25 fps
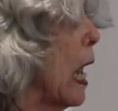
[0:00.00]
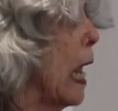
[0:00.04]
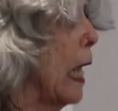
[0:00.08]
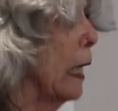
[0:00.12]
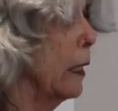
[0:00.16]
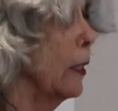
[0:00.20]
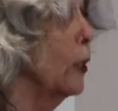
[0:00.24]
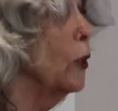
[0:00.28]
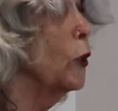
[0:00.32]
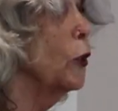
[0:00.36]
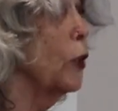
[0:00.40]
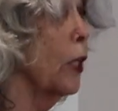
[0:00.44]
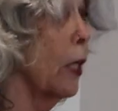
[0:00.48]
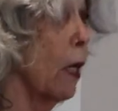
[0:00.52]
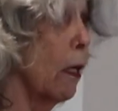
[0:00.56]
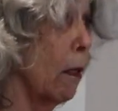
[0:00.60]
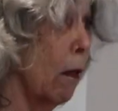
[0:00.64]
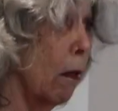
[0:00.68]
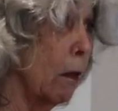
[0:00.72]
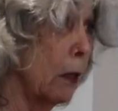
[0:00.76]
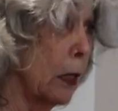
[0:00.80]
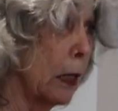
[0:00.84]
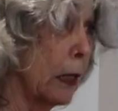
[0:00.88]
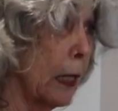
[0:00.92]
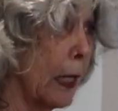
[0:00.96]
And then she got
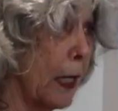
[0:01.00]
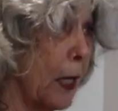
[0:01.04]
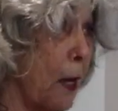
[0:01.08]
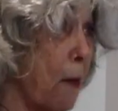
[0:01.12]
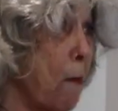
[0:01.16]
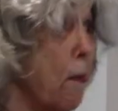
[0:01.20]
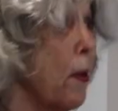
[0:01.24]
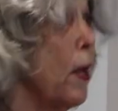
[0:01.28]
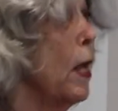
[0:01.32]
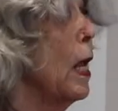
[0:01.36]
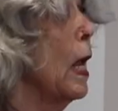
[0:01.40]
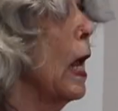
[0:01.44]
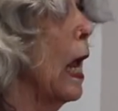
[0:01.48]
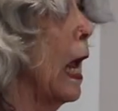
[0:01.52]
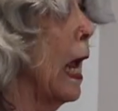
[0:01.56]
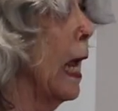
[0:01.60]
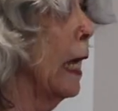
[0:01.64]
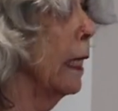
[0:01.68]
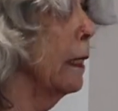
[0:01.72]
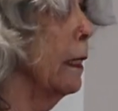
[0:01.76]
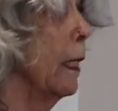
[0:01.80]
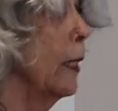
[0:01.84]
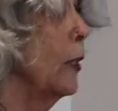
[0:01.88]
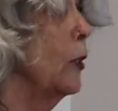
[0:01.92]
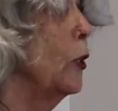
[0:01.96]
all set up.
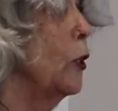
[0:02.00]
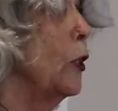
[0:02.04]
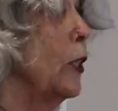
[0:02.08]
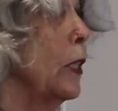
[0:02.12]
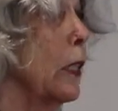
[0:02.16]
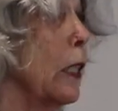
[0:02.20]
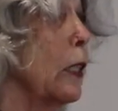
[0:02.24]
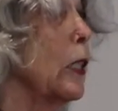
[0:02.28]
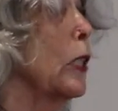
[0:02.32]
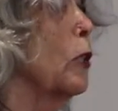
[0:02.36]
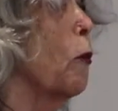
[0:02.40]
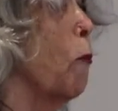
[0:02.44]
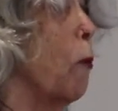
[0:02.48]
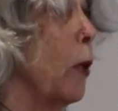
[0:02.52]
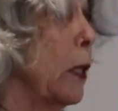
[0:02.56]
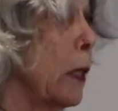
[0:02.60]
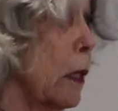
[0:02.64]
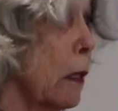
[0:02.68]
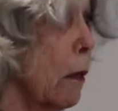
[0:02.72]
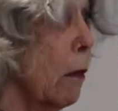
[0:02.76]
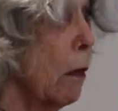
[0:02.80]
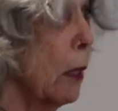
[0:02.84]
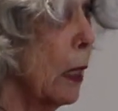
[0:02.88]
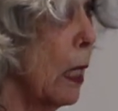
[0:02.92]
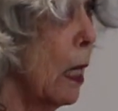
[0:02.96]
And then she said, so what's
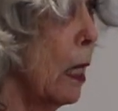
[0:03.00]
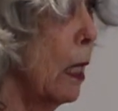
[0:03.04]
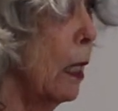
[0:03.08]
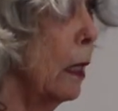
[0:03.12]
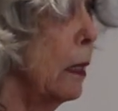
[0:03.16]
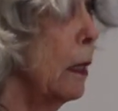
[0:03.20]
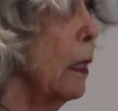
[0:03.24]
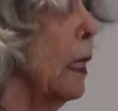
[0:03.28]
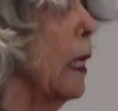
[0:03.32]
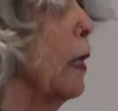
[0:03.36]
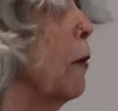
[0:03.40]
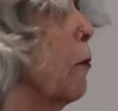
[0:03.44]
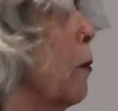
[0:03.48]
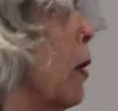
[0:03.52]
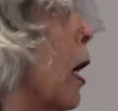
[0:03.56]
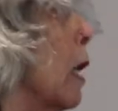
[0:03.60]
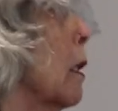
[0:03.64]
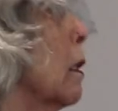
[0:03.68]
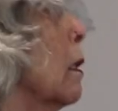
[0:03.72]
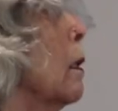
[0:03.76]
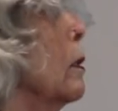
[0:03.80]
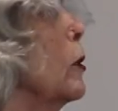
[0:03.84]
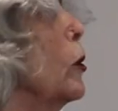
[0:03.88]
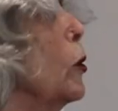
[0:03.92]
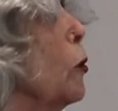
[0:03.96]
going on? And I
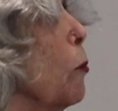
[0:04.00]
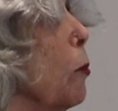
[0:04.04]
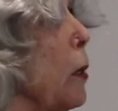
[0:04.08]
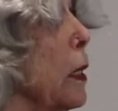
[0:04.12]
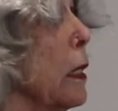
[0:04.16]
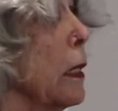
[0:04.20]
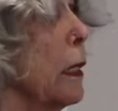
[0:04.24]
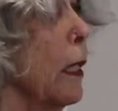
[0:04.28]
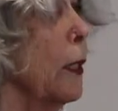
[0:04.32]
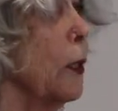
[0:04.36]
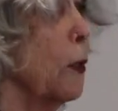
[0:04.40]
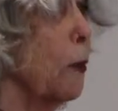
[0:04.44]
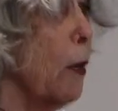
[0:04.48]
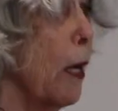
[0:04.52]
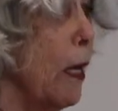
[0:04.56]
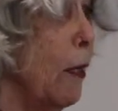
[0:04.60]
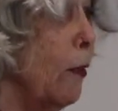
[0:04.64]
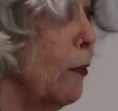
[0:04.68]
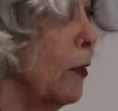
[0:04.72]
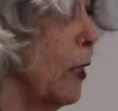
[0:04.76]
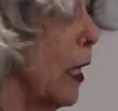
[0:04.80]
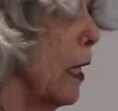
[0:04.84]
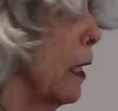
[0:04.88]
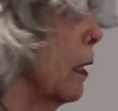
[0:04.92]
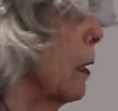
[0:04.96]
thought, do we send her
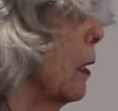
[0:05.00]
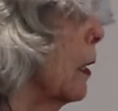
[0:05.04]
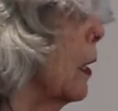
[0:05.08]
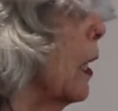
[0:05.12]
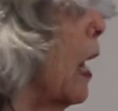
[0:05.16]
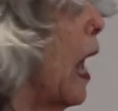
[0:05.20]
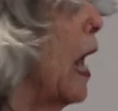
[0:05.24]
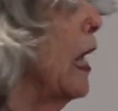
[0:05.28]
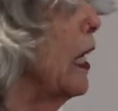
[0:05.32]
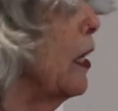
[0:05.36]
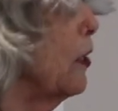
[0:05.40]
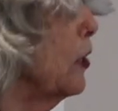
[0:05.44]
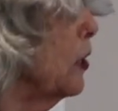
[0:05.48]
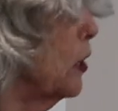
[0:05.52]
out? And I said, I